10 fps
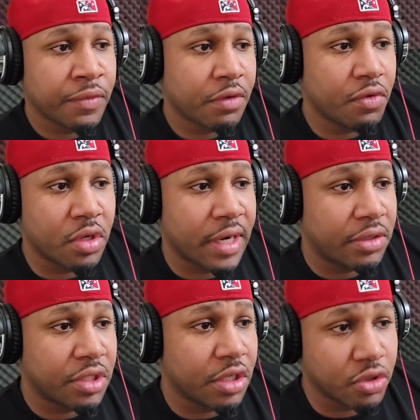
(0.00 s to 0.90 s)

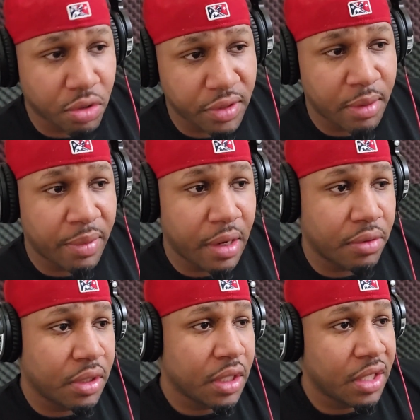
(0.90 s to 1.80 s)
Volkanovski controlled that
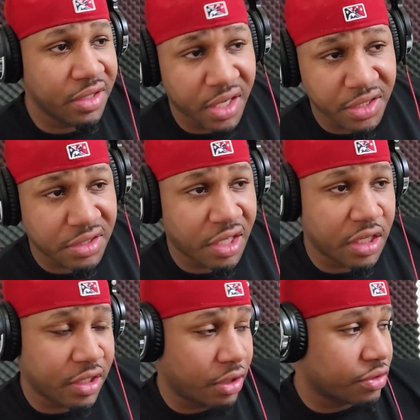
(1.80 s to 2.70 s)
bout. He did his
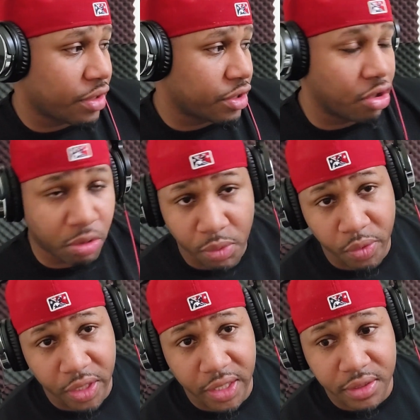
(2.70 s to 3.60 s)
thing. He also has a notable
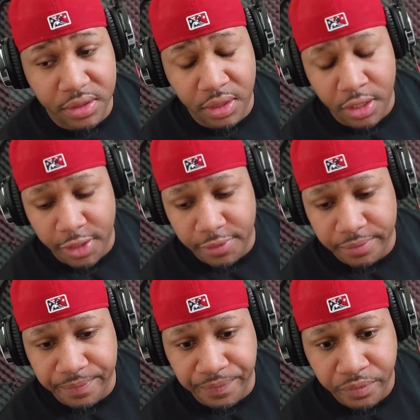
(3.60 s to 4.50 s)
win against
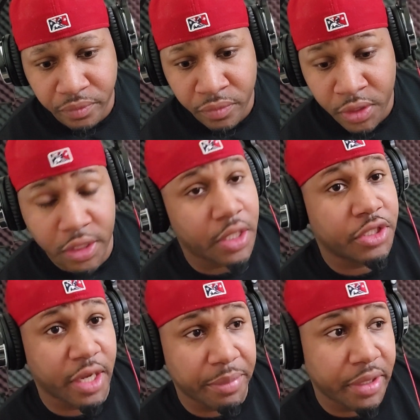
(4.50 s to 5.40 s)

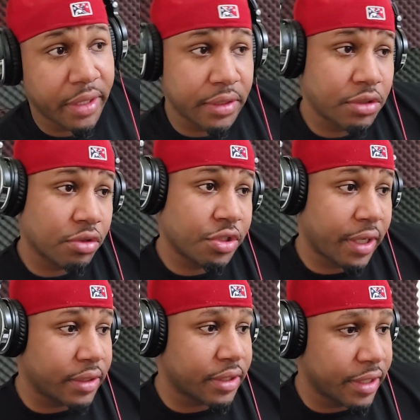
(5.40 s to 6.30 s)
Chad Mendes, so
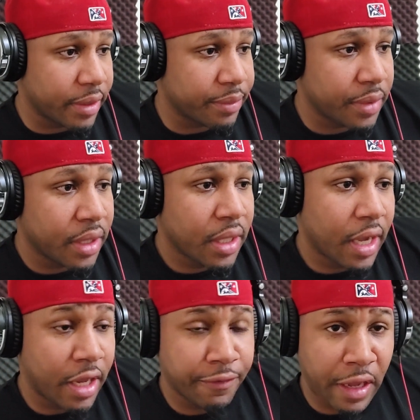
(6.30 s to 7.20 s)
shout out to him.
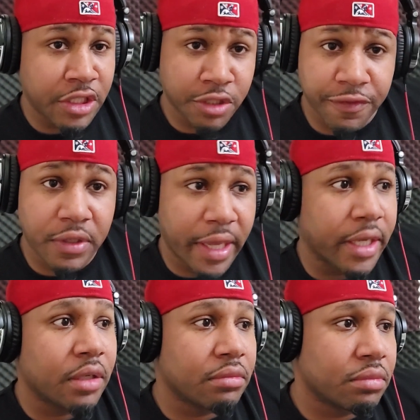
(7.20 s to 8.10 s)
I just feel
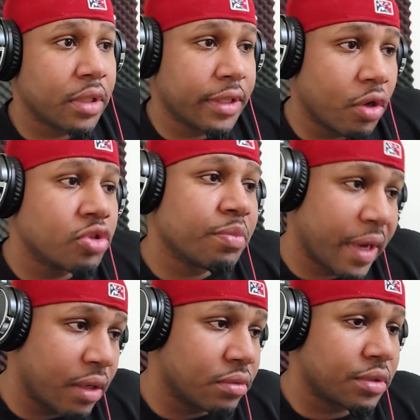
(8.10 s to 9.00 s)
like in those
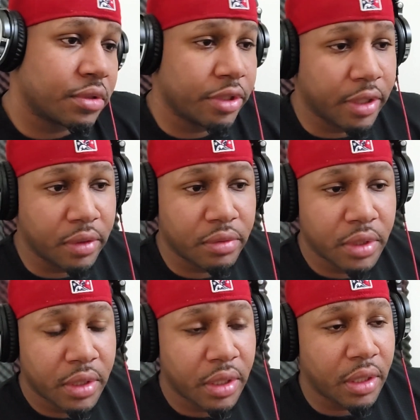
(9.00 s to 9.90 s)
bouts, you know,
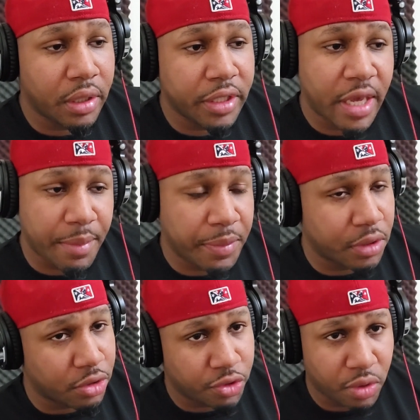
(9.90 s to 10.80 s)
he came up a
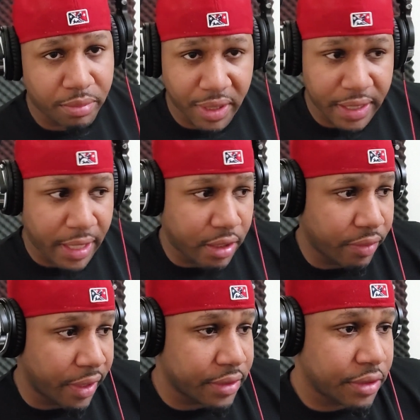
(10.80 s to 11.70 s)
little short, but I
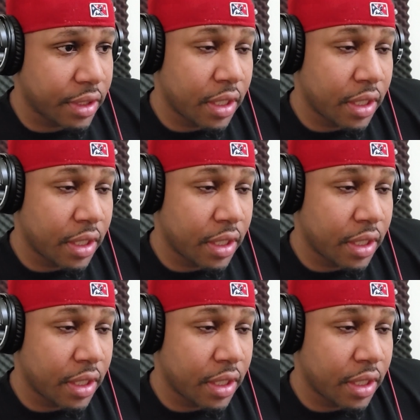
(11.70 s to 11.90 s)
digress.